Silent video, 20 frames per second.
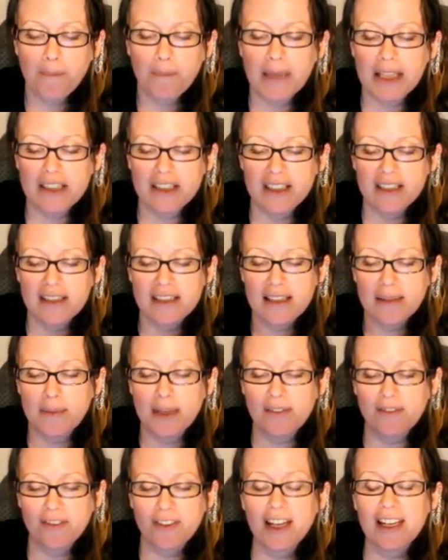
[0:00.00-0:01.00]
But just some
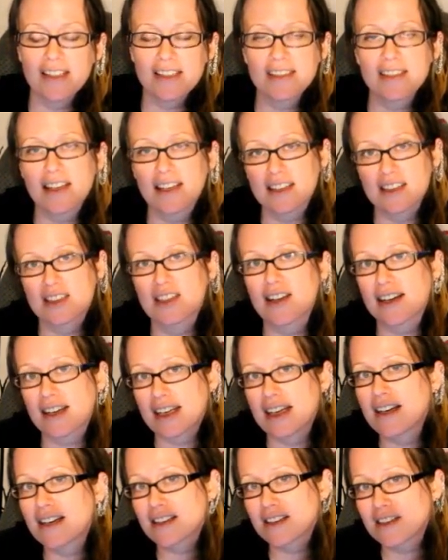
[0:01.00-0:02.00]
advice on
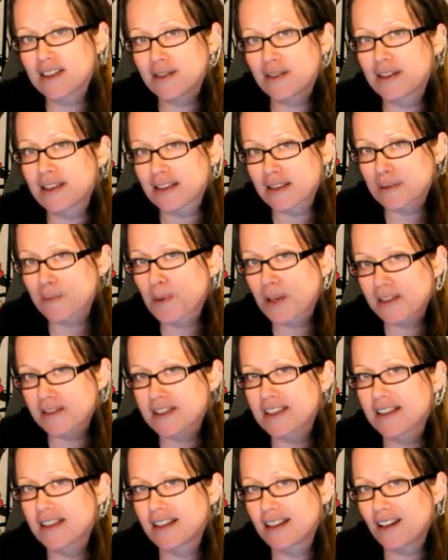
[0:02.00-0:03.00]
talking to this
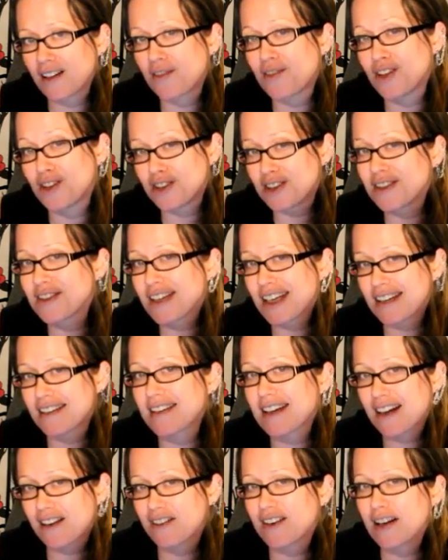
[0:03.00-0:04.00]
person: if you do get
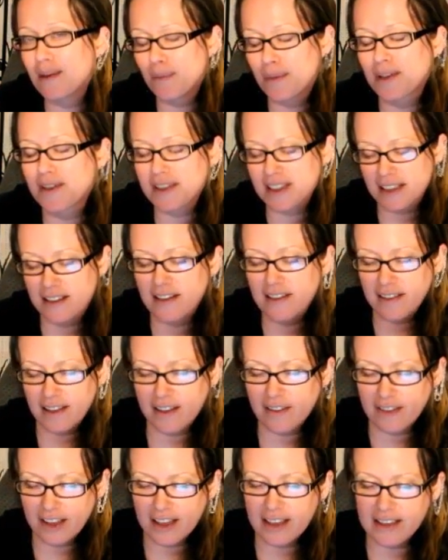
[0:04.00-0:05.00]
that right person on
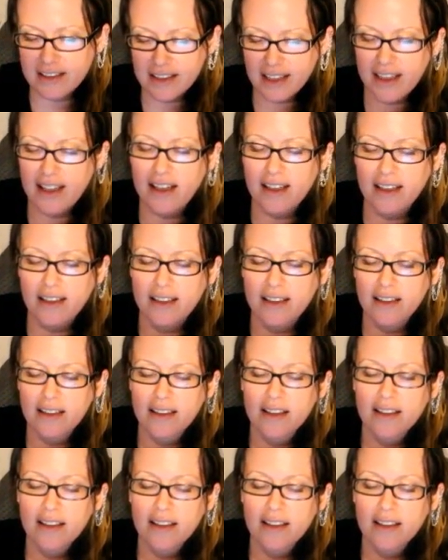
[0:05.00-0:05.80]
that right day,